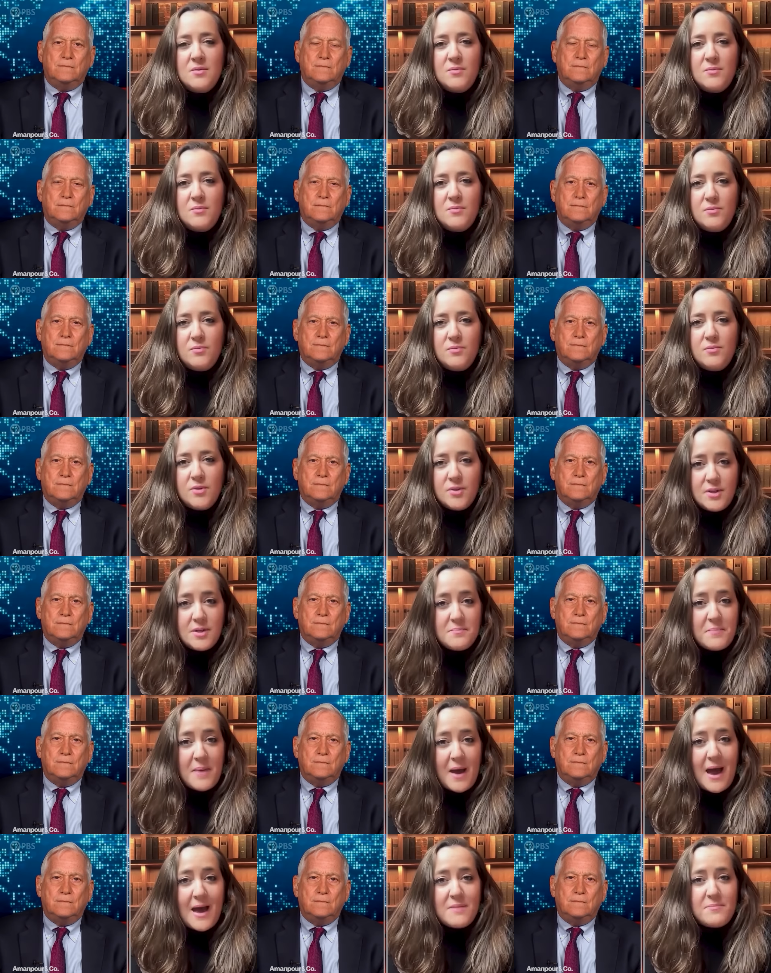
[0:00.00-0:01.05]

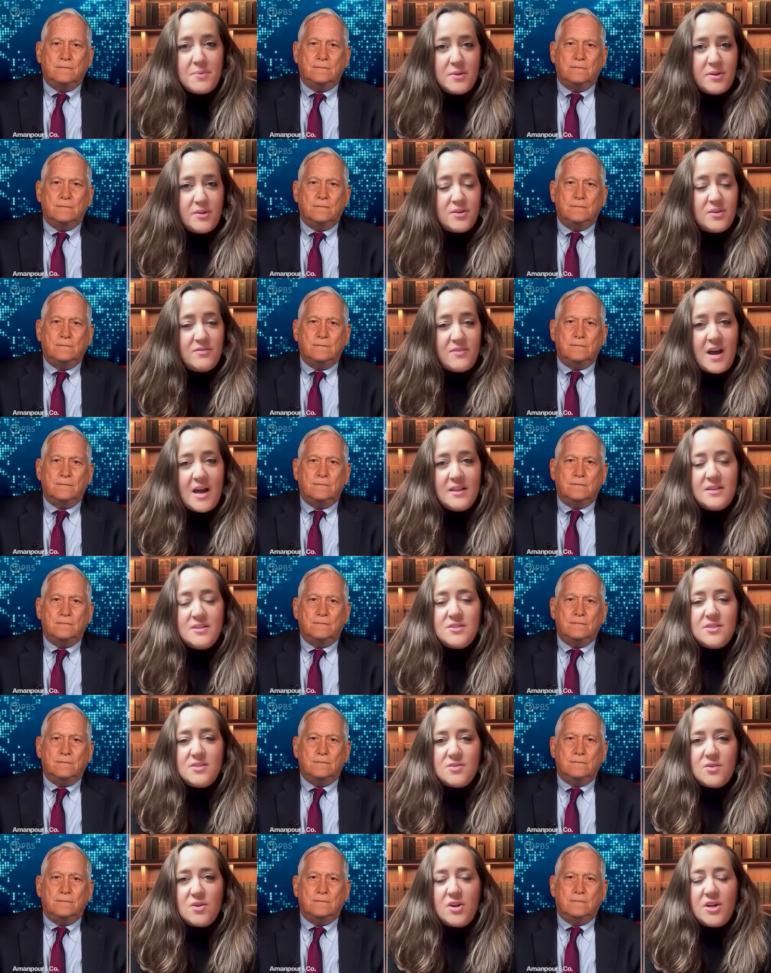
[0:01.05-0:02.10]
Speaker 1: really bad political
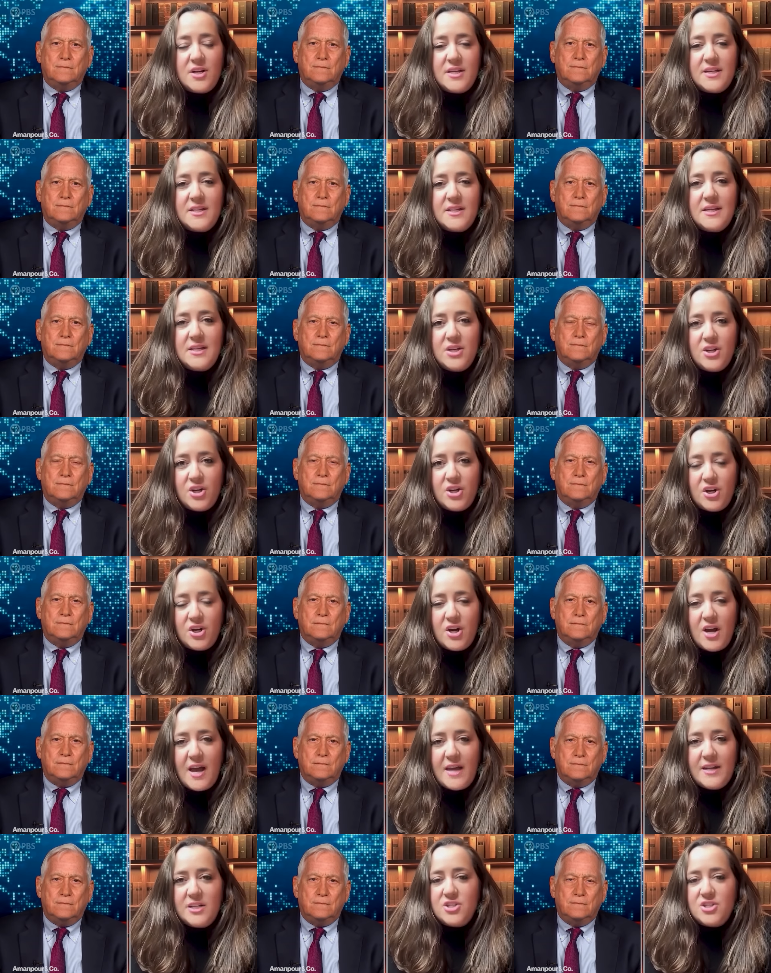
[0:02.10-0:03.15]
violence is already
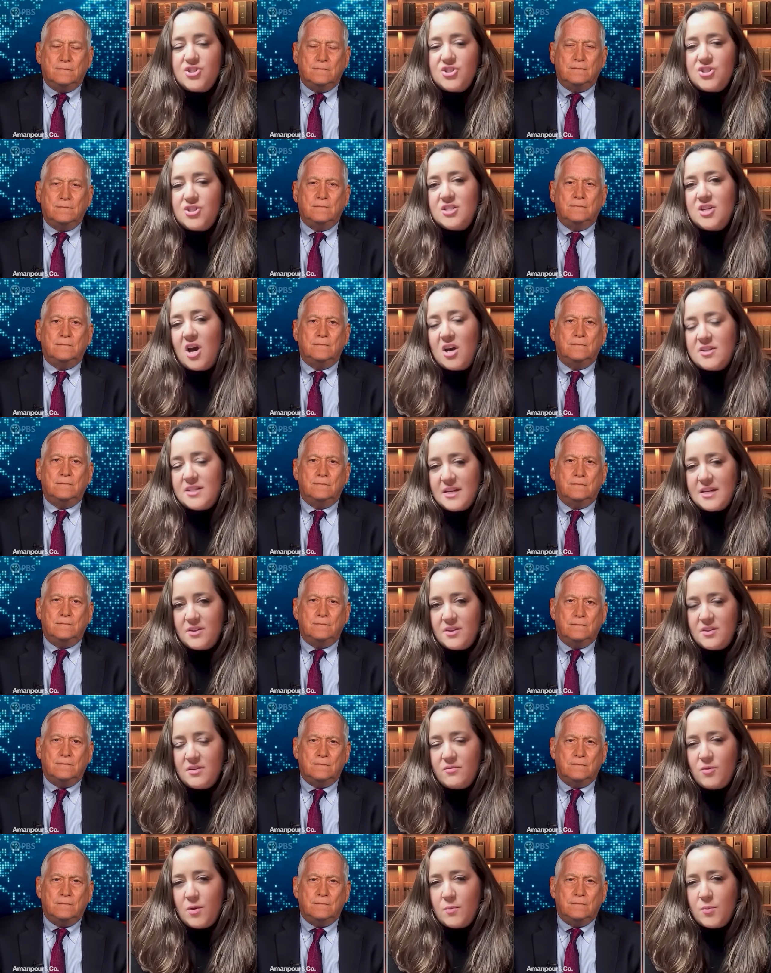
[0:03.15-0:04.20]
here, and it's just not
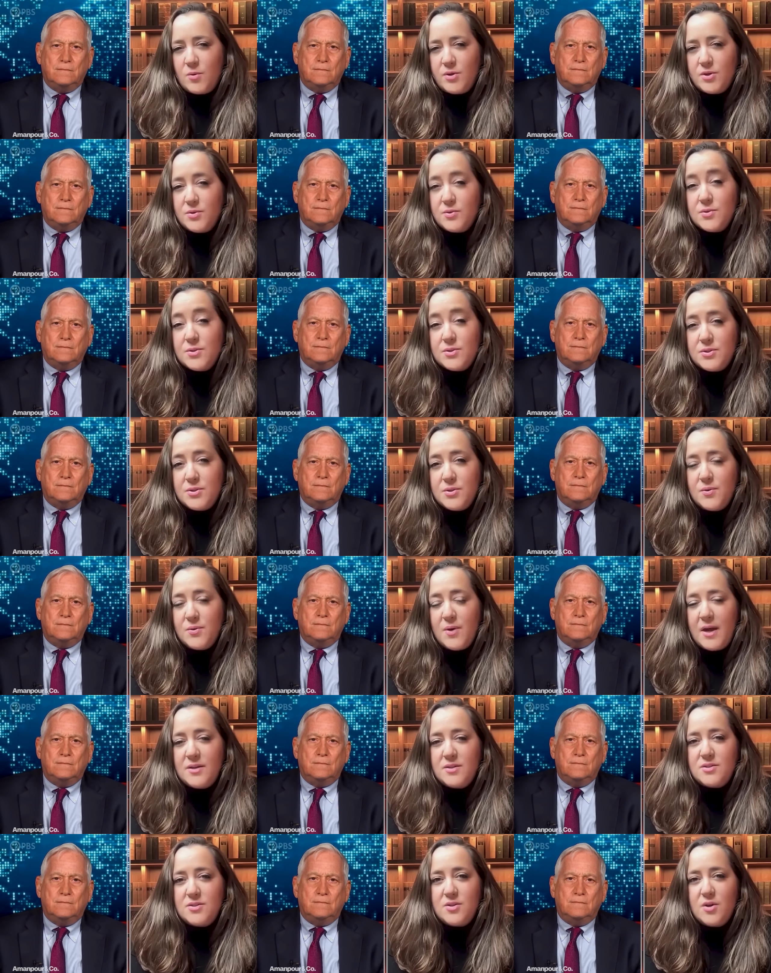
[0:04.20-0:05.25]
taking the form we're used to.
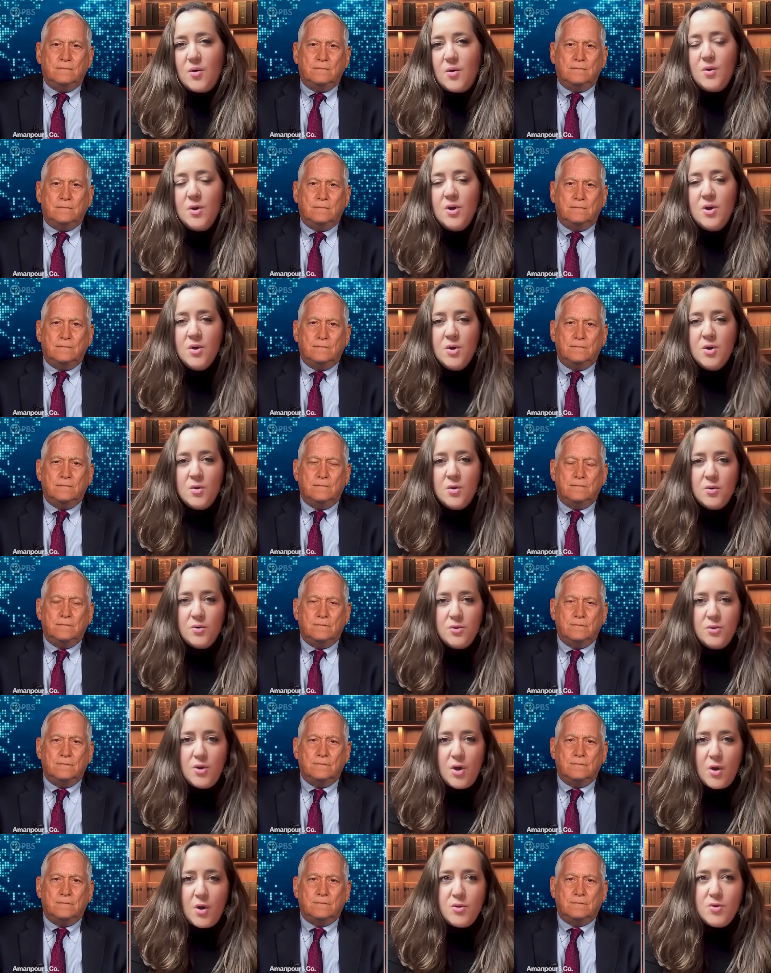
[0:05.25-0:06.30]
And so,
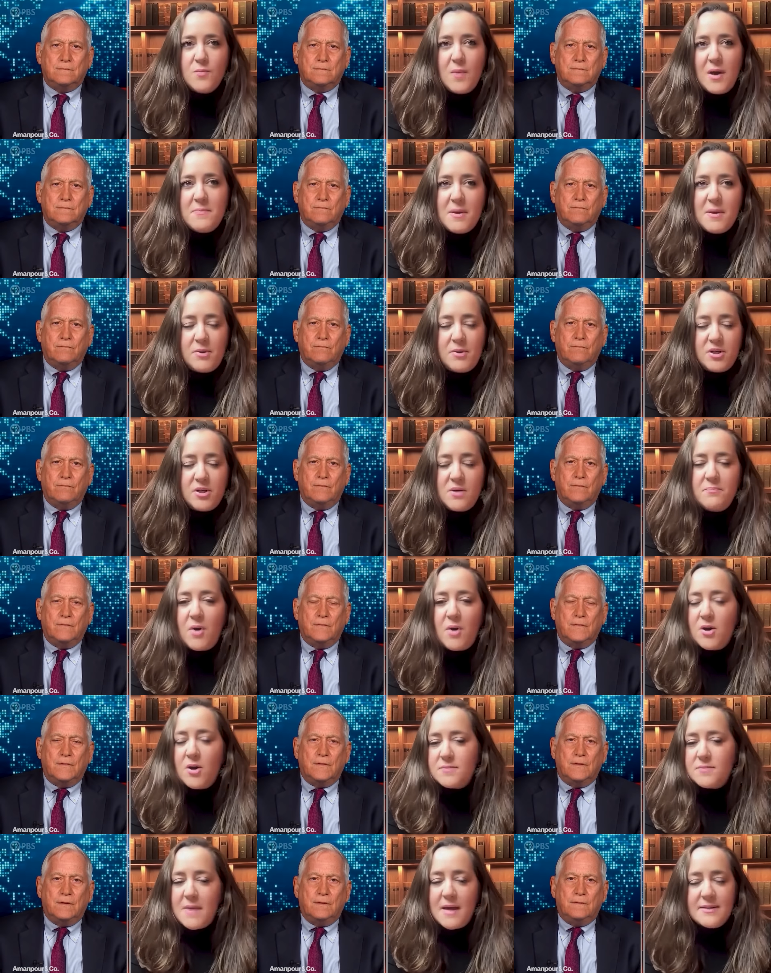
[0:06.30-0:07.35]
you know, you might be able to
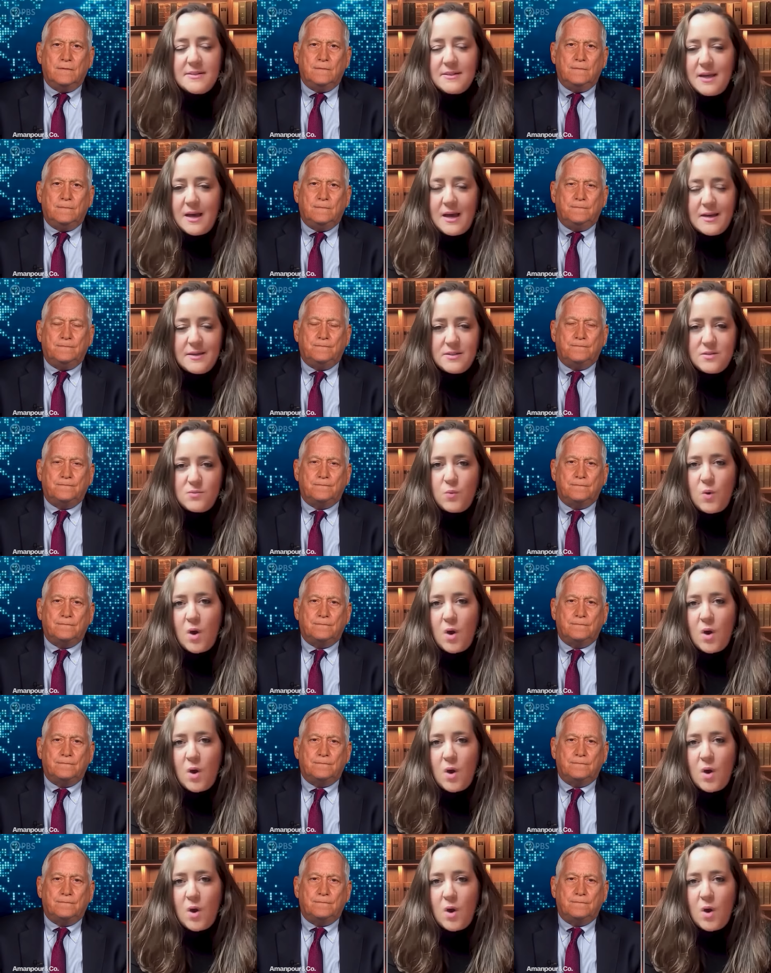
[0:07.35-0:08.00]
compartmentalize